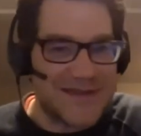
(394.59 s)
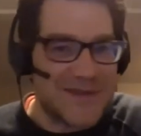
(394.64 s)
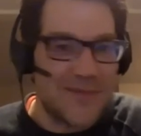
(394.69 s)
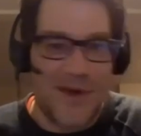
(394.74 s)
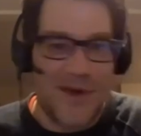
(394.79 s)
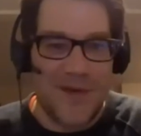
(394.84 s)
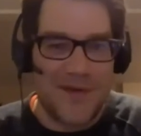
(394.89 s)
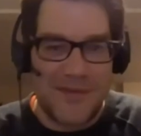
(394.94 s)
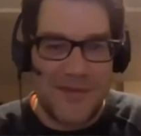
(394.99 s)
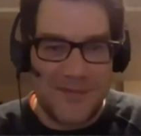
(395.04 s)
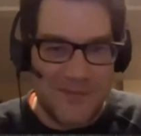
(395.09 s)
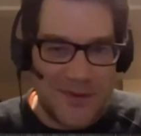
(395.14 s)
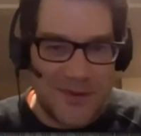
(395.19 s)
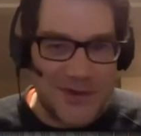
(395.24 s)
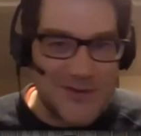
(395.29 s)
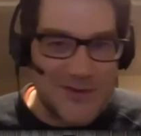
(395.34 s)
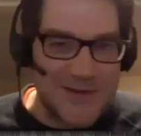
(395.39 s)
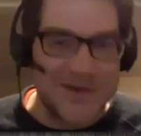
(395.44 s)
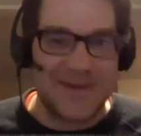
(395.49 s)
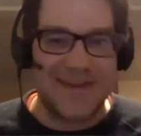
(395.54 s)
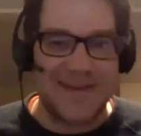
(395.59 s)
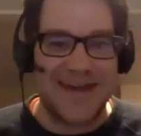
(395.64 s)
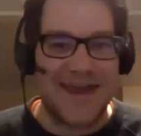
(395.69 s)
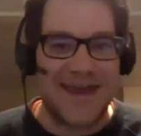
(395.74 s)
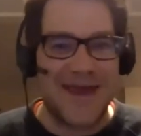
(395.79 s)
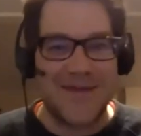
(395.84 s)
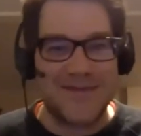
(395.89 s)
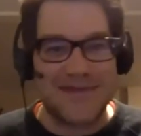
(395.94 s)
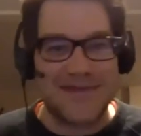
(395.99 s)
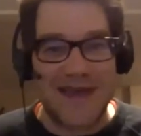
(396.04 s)
I'm probably butchering the
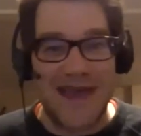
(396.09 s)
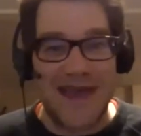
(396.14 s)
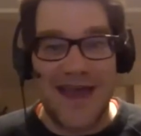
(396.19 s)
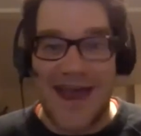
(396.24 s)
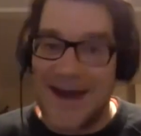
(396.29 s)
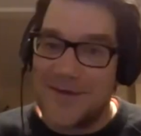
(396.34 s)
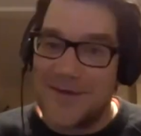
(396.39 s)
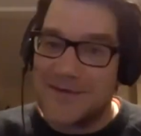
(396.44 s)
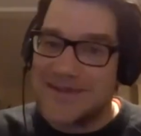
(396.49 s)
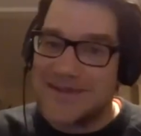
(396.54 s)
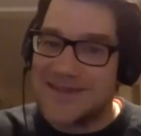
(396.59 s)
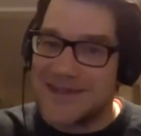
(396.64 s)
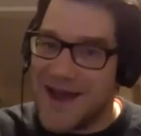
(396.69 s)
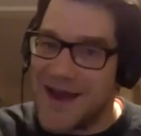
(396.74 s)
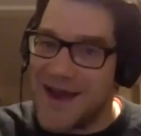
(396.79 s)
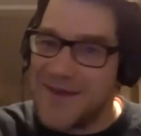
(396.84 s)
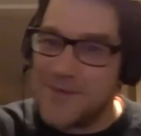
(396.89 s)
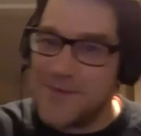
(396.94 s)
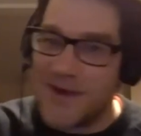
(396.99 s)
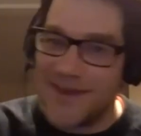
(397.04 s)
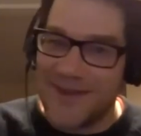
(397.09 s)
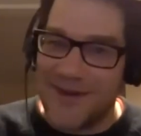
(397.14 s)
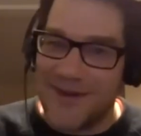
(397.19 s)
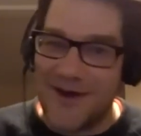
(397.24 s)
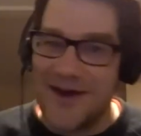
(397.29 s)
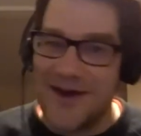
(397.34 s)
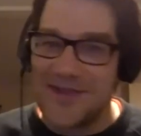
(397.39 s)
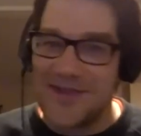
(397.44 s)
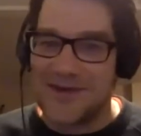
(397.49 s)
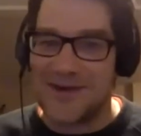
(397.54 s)
names, and it was signed by the
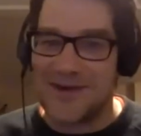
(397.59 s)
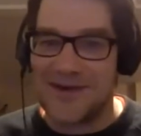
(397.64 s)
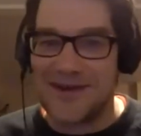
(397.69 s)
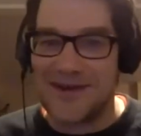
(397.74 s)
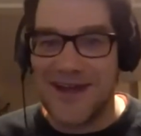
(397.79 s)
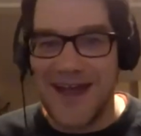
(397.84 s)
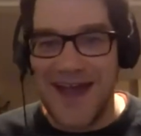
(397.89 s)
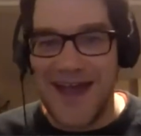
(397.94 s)
author.